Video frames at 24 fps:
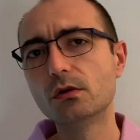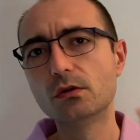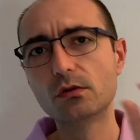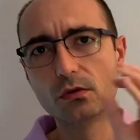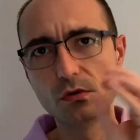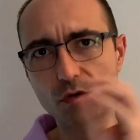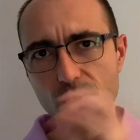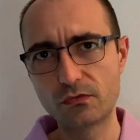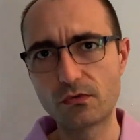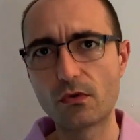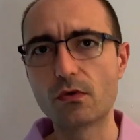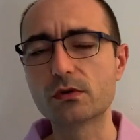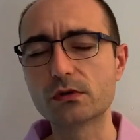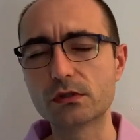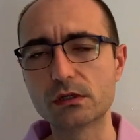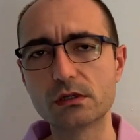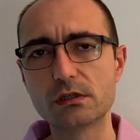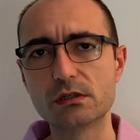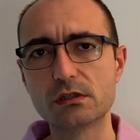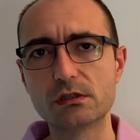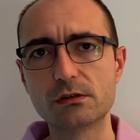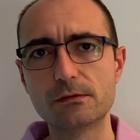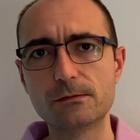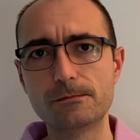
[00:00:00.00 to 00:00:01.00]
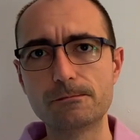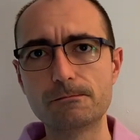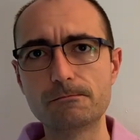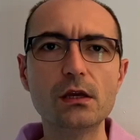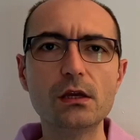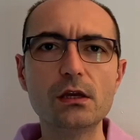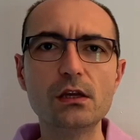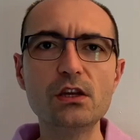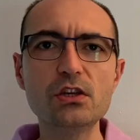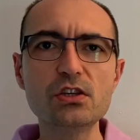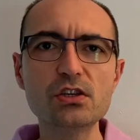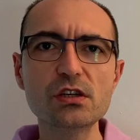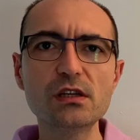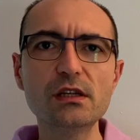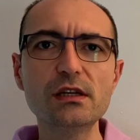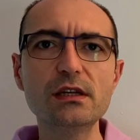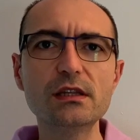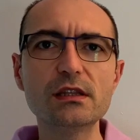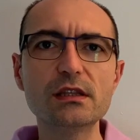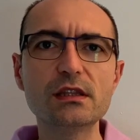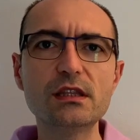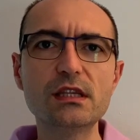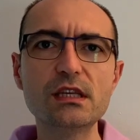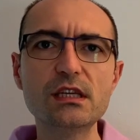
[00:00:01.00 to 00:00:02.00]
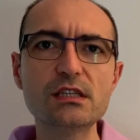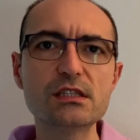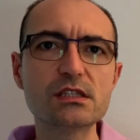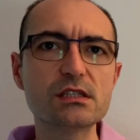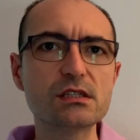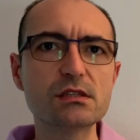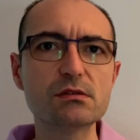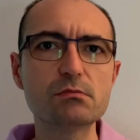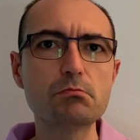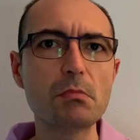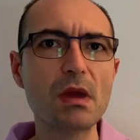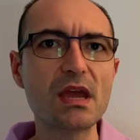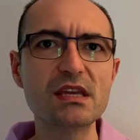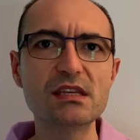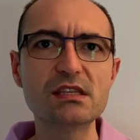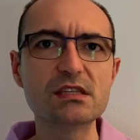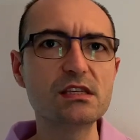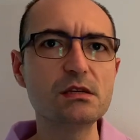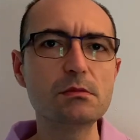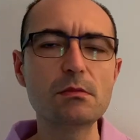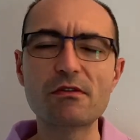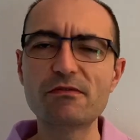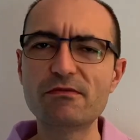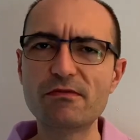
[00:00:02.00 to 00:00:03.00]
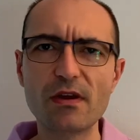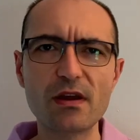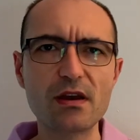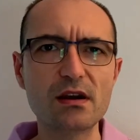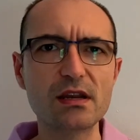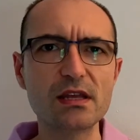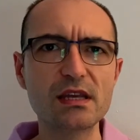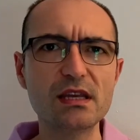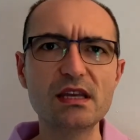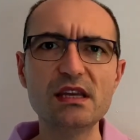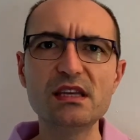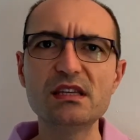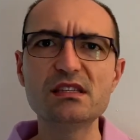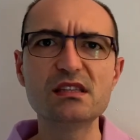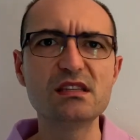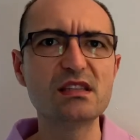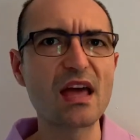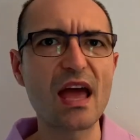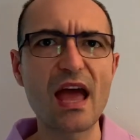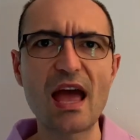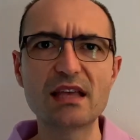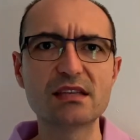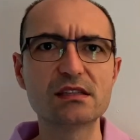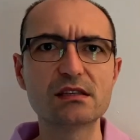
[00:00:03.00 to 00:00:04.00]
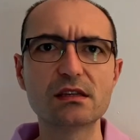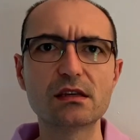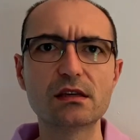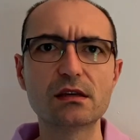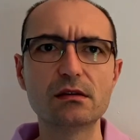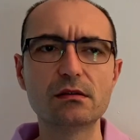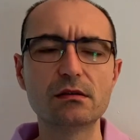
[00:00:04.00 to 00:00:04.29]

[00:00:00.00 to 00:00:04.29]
to the forces. Initially, this may seem a fairly easy task,